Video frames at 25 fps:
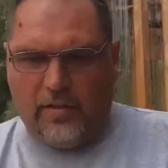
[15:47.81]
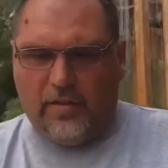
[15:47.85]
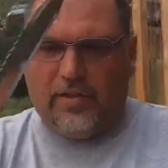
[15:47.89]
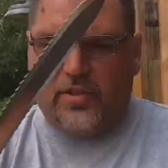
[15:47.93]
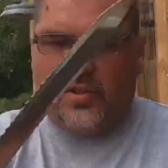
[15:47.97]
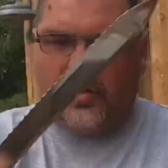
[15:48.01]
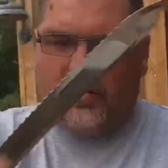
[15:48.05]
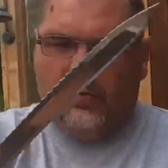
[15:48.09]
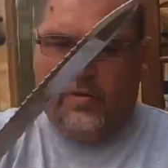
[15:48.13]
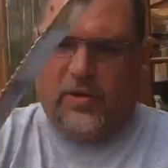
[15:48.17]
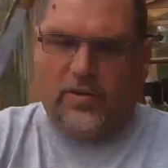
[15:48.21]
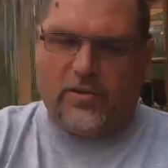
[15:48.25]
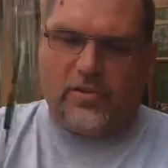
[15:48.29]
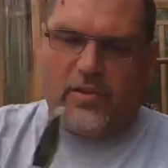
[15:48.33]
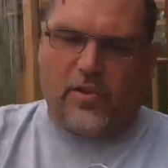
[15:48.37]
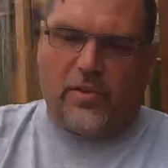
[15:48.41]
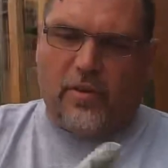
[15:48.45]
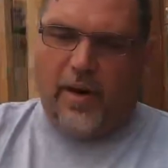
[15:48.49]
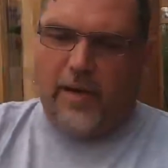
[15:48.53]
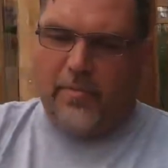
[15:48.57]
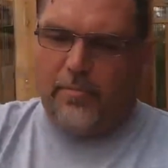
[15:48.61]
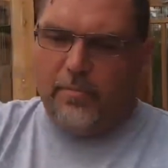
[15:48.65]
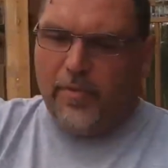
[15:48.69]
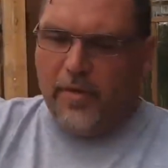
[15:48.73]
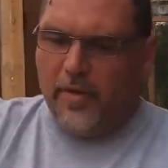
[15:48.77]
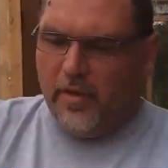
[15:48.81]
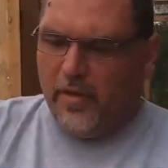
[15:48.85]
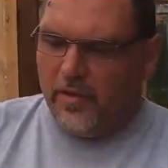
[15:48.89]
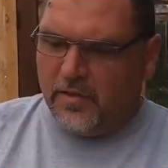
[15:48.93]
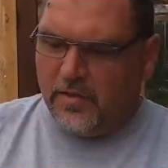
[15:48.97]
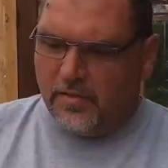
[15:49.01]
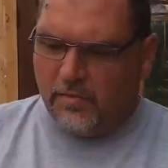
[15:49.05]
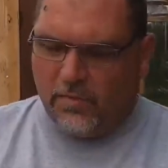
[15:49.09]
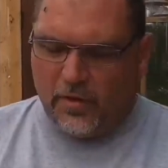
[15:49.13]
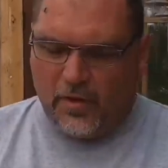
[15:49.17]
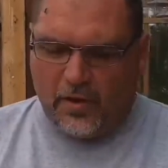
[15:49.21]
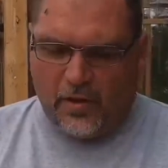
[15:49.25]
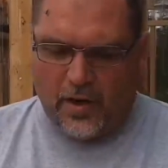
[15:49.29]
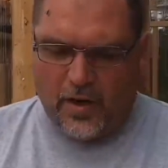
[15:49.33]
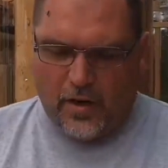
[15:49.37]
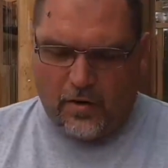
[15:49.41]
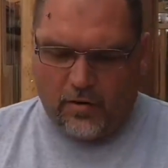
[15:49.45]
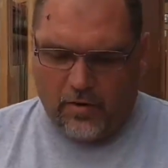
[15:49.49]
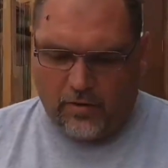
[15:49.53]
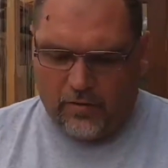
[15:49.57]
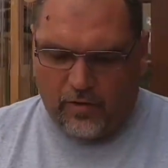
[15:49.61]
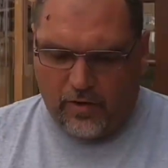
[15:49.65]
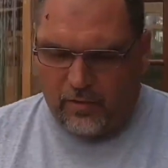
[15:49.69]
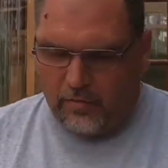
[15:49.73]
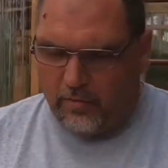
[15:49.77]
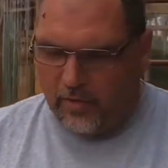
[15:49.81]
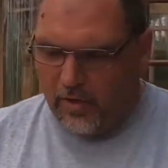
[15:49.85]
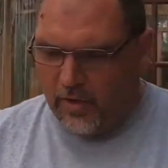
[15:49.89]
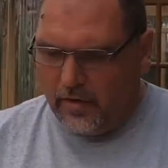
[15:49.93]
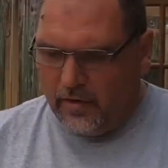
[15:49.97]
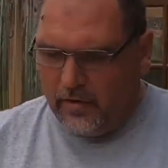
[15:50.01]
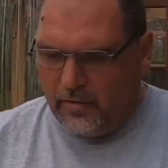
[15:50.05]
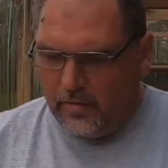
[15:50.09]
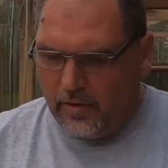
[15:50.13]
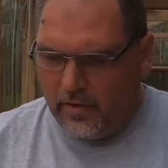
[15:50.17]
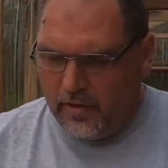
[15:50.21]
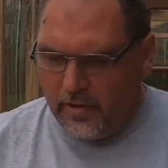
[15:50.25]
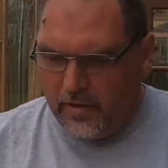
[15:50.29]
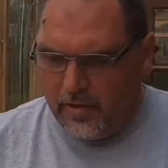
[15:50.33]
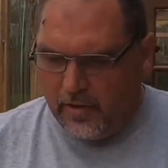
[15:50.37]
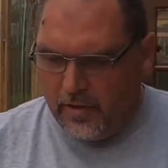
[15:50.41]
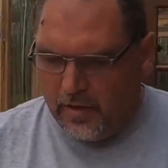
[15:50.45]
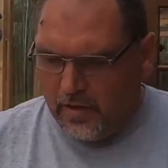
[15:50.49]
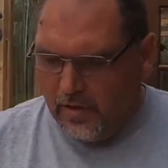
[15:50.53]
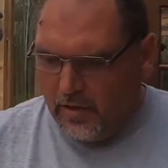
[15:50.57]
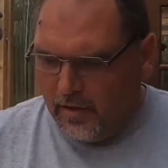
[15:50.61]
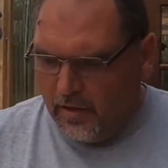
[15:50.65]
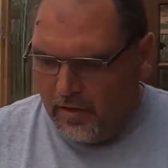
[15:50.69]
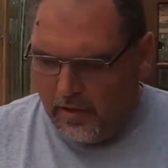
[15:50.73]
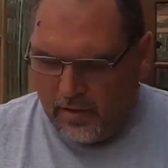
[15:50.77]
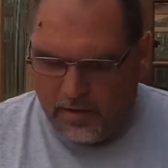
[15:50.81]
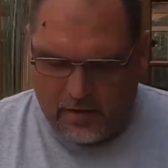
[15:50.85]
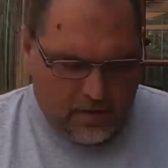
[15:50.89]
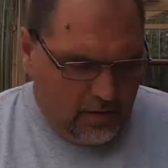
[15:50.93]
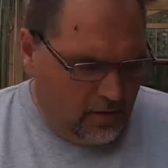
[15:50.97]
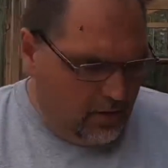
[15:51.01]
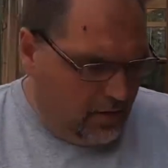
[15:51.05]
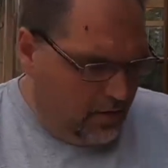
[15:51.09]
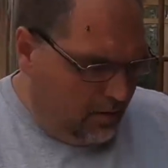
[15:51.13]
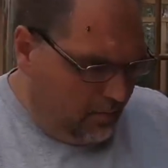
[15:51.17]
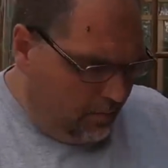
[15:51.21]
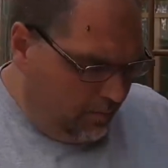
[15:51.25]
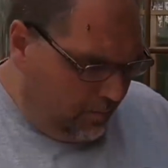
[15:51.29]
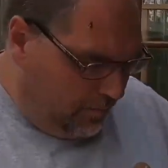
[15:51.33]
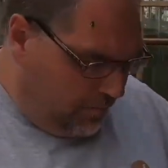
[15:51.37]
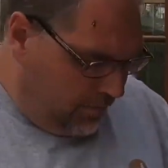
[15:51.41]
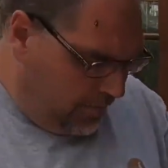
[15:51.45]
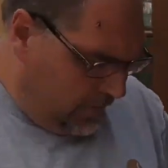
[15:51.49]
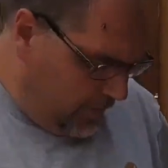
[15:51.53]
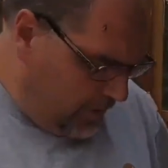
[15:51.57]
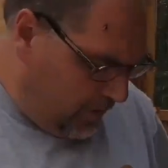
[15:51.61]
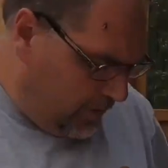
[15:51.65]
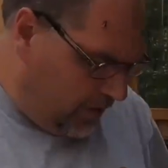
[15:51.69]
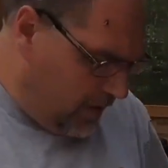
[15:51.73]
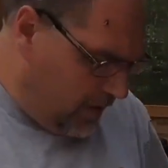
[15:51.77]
scrape this, whatever, however you want to do it. So